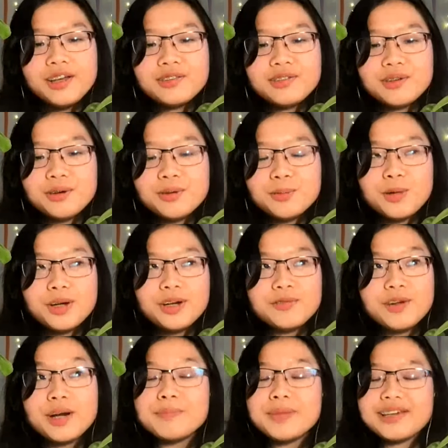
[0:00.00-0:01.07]
So one
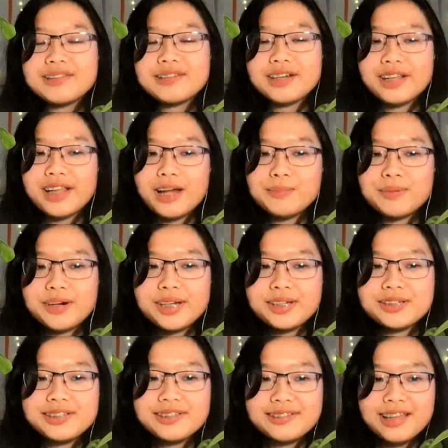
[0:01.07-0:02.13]
of our biggest
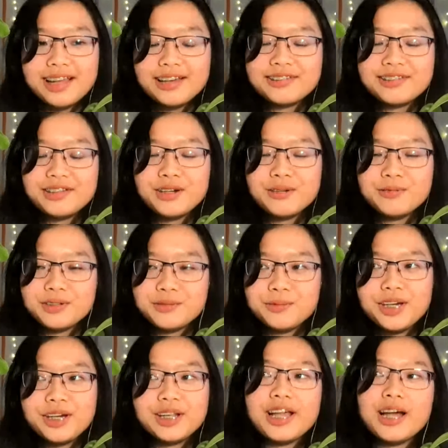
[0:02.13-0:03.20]
collaborations last year was
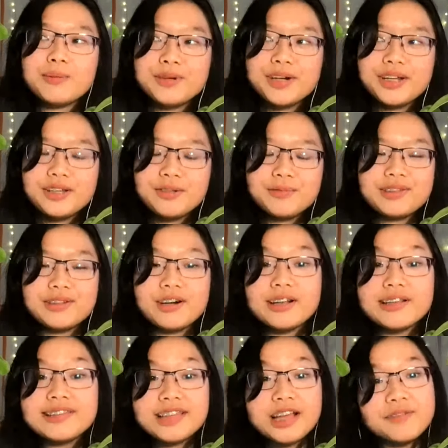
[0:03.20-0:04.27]
we collaborated with
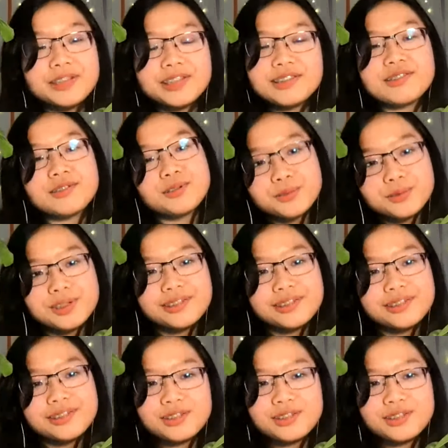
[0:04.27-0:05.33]
around seven
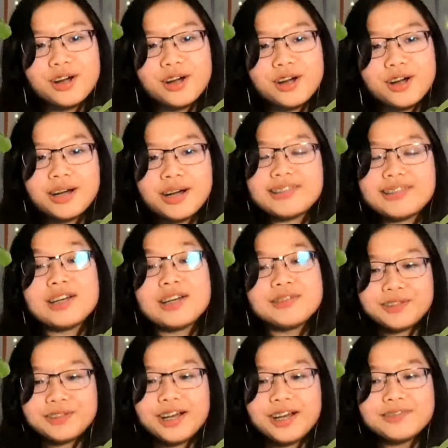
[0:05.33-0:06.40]
schools to talk about
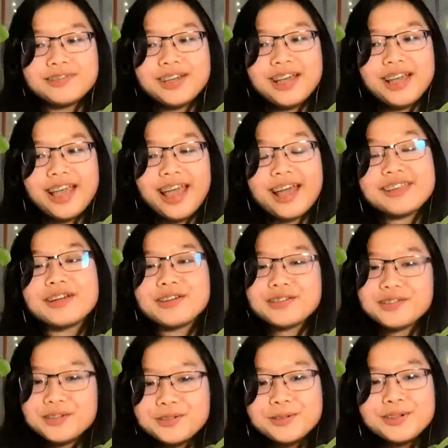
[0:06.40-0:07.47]
self-love at their
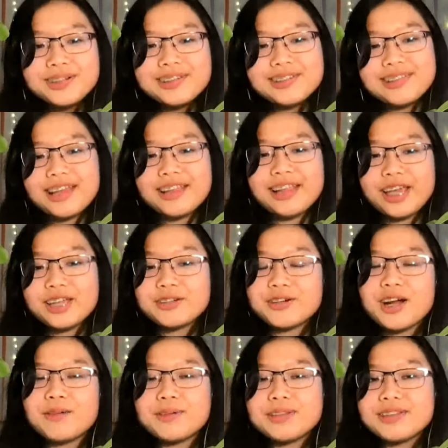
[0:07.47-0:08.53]
mm. schools and like
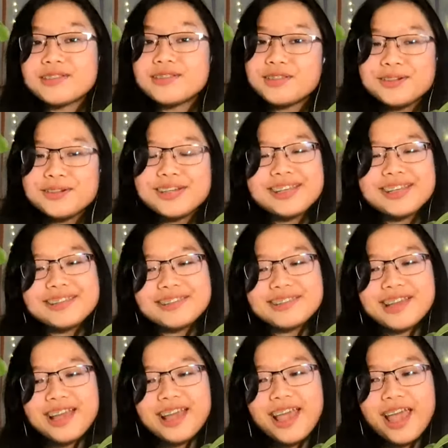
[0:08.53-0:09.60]
interact with the
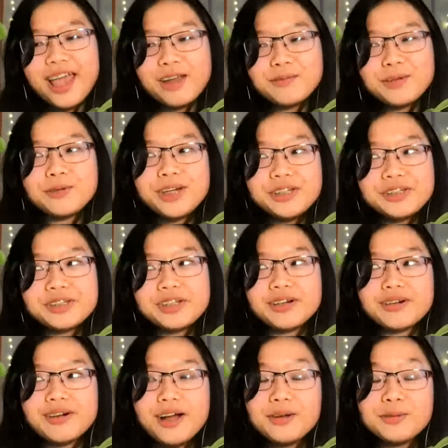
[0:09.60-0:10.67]
students. Nice. And we reached
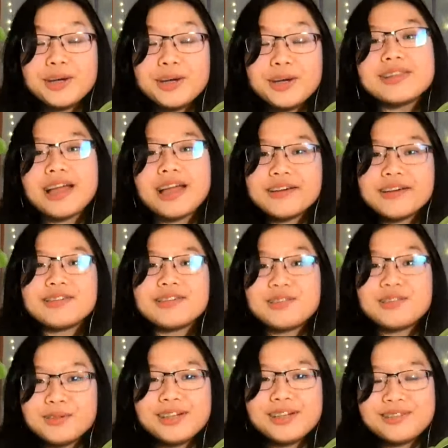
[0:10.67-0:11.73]
around 1,000
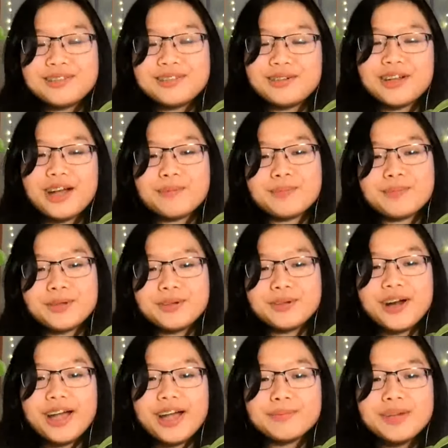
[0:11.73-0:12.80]
students through that
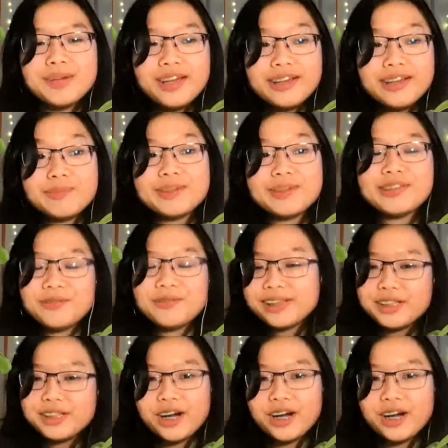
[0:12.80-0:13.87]
program, wow.
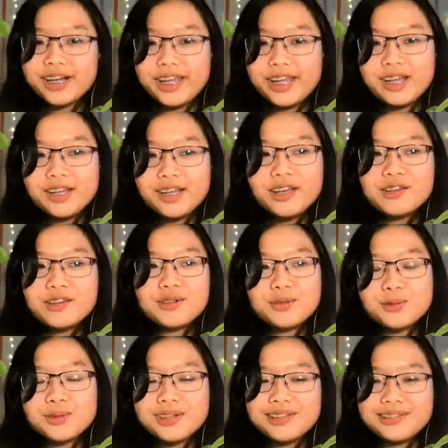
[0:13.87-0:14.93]
specifically targeting
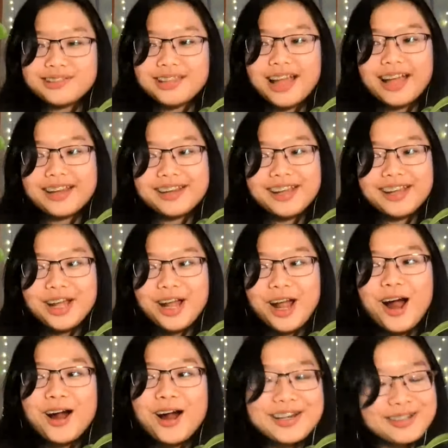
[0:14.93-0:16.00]
schools that
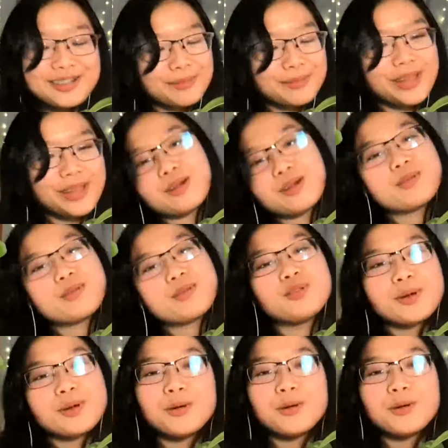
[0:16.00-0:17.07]
aren't like
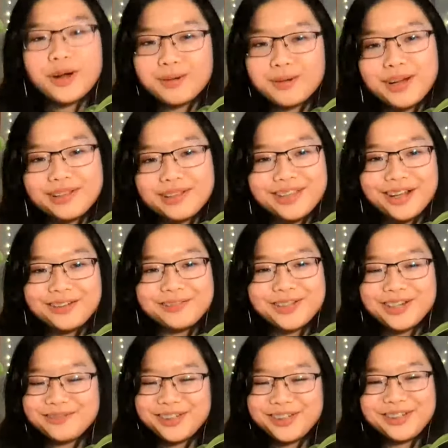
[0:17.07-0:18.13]
super aware about
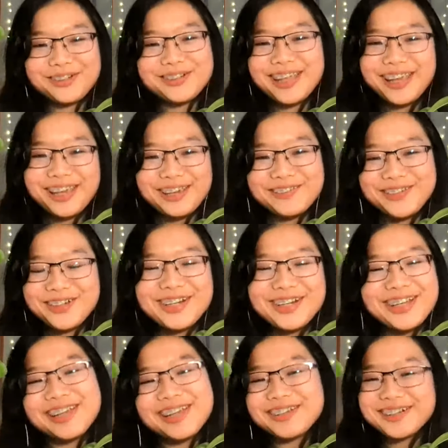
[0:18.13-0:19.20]
self-love you know yeah. like if you're
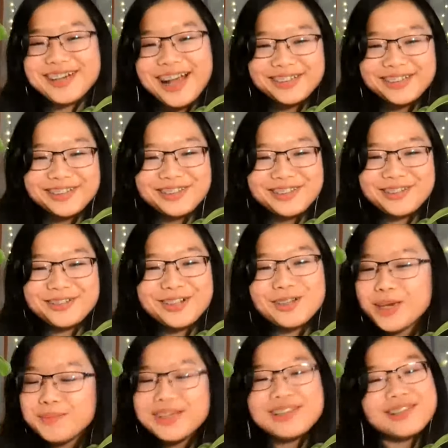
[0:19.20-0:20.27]
in an international
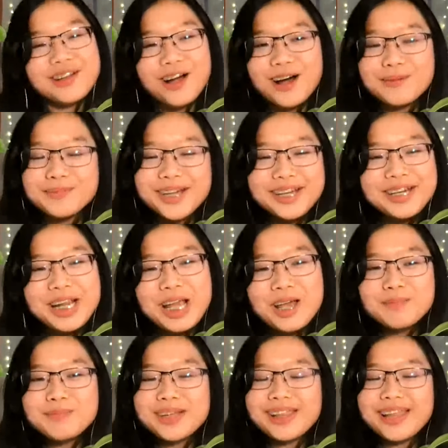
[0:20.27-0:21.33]
school maybe it's common yeah,
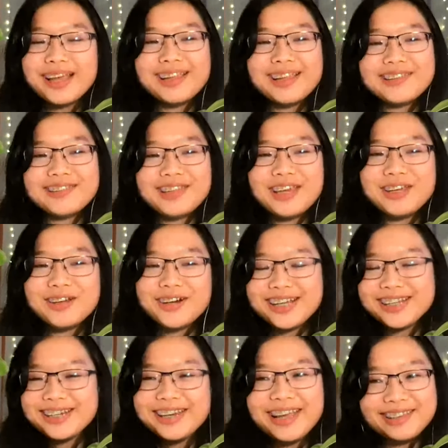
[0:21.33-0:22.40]
but like yeah, let's say you're
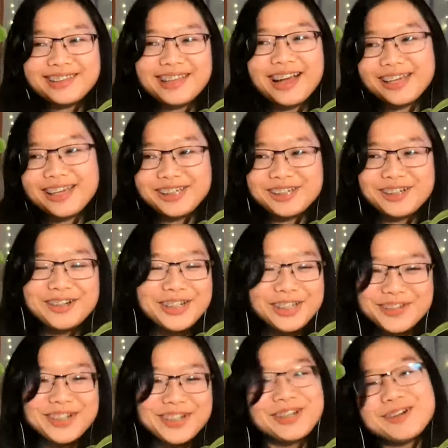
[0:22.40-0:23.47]
in a desat you don't
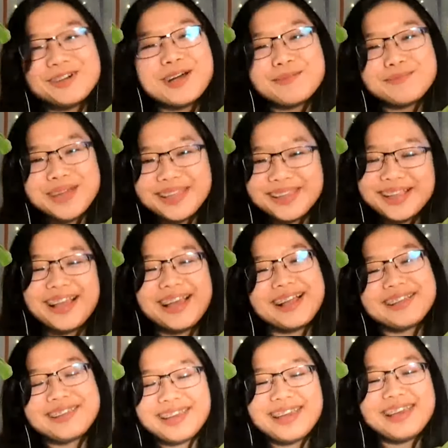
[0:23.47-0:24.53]
even know what mental
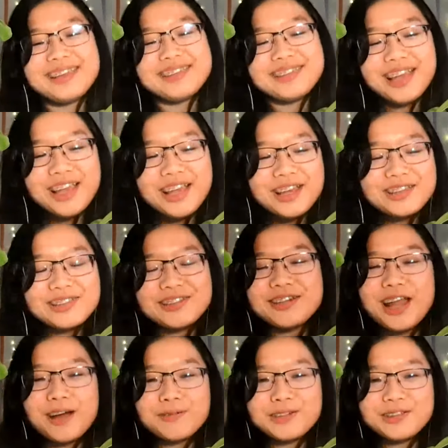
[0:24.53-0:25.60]
health is
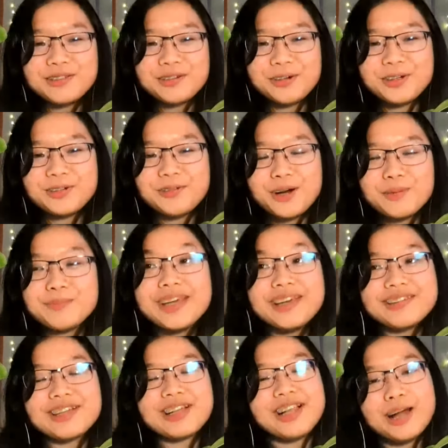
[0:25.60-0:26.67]
so that was sort of our
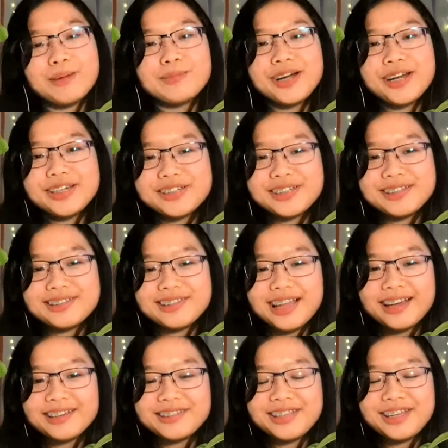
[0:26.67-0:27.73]
biggest collaborations
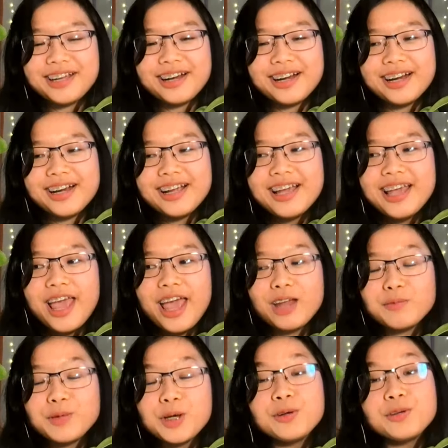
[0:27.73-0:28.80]
last year
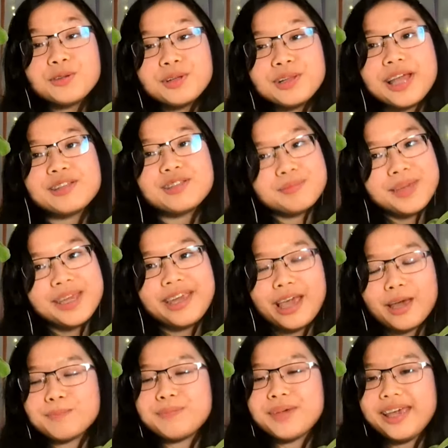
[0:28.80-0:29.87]
and we also like to make
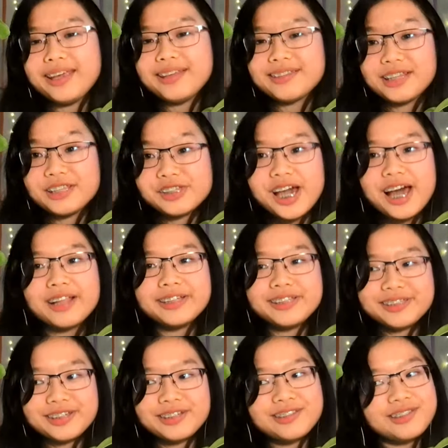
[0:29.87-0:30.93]
campaigns and
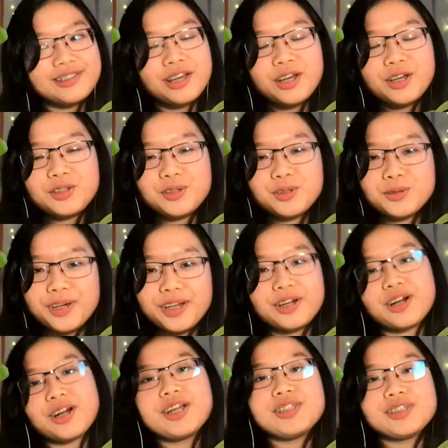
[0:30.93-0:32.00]
challenges to
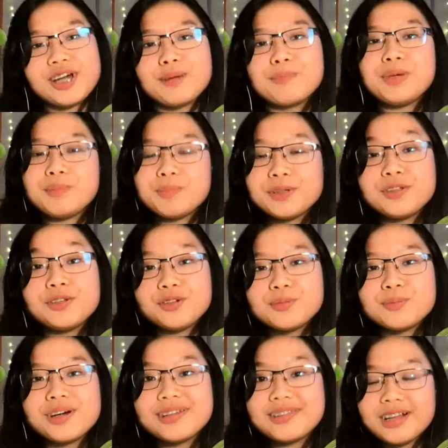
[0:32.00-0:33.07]
encourage young people to do
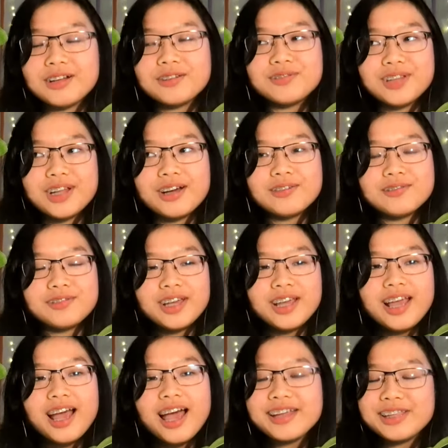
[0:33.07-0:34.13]
more self-love
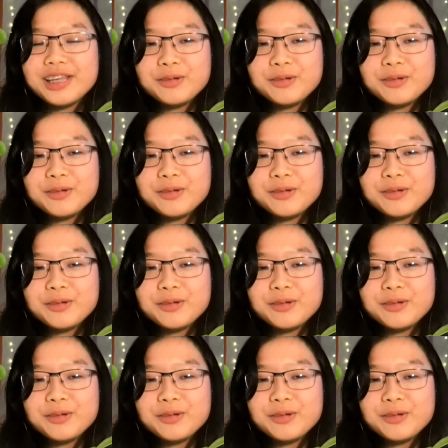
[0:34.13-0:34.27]
mm. i hmm.